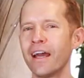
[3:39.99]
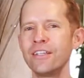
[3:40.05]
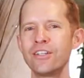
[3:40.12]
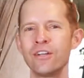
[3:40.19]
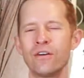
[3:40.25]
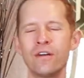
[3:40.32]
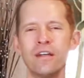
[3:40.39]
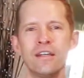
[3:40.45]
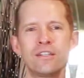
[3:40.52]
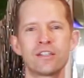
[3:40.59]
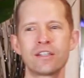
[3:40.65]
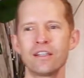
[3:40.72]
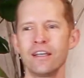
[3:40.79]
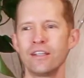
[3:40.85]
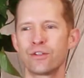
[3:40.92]
Guys, you know,
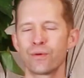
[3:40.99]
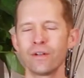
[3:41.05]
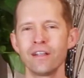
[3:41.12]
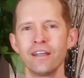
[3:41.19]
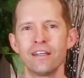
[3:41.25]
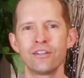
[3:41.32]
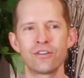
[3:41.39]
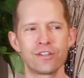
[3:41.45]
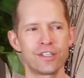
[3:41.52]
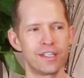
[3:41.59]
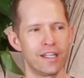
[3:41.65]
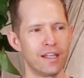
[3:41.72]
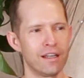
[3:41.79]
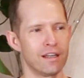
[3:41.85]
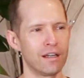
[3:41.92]
it's really
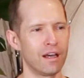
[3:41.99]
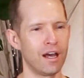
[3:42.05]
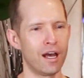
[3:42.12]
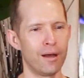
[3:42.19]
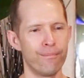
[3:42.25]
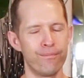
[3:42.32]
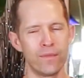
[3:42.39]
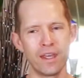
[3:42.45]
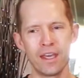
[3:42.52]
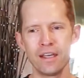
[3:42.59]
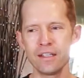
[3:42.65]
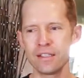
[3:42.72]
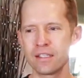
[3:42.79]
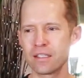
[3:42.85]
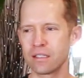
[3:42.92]
interesting.
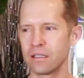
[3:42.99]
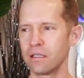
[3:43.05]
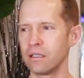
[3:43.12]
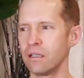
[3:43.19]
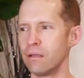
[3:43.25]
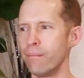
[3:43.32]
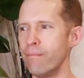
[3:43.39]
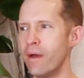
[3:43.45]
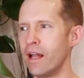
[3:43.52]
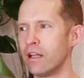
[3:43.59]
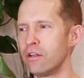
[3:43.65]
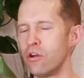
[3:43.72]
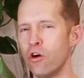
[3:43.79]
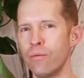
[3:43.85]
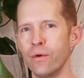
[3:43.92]
His
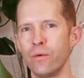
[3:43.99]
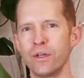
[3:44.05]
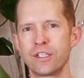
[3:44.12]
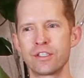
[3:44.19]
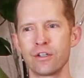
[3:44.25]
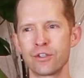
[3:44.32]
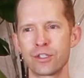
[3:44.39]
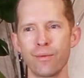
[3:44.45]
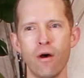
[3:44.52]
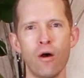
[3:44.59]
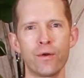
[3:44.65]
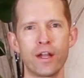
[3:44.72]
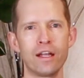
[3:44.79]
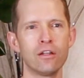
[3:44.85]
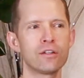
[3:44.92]
melanoma was so
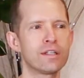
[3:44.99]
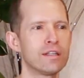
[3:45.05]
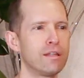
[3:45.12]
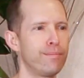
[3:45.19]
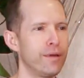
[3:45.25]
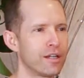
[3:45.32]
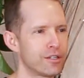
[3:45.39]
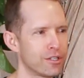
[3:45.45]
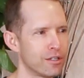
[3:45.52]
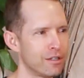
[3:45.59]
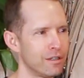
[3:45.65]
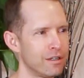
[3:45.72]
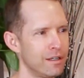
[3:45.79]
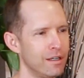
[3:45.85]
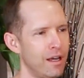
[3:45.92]
small, when I looked at the
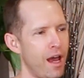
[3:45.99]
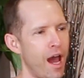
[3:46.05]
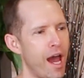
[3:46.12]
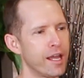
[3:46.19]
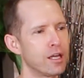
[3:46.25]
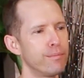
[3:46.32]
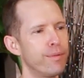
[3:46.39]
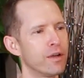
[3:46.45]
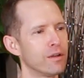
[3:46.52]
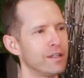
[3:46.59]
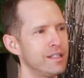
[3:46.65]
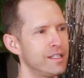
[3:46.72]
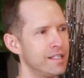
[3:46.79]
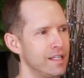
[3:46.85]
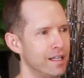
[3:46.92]
picture, I could
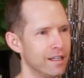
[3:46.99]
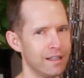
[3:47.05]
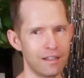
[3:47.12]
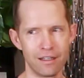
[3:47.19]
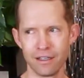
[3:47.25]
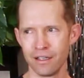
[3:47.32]
barely see it.